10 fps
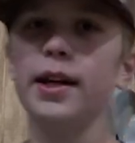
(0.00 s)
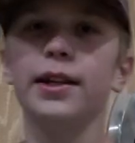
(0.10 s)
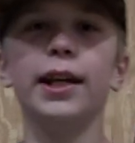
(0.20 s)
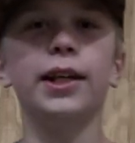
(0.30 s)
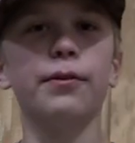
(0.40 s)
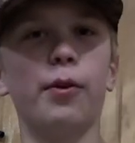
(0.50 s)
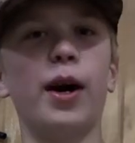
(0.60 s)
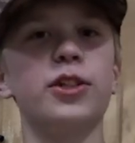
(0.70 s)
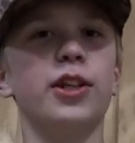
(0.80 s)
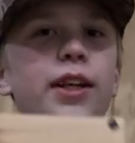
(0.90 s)
Thank you for
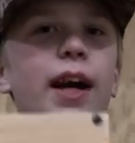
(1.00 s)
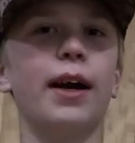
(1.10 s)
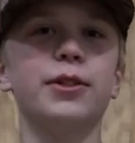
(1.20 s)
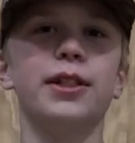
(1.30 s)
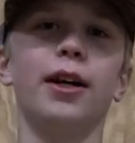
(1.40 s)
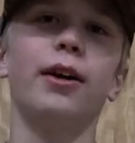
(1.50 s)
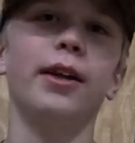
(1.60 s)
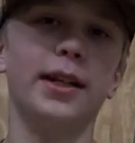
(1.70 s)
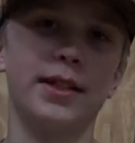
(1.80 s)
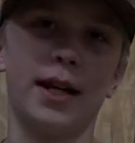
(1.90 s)
watching. I will see y'all
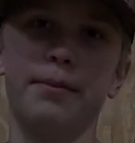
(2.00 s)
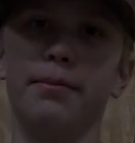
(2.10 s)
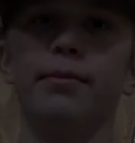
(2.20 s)
next time.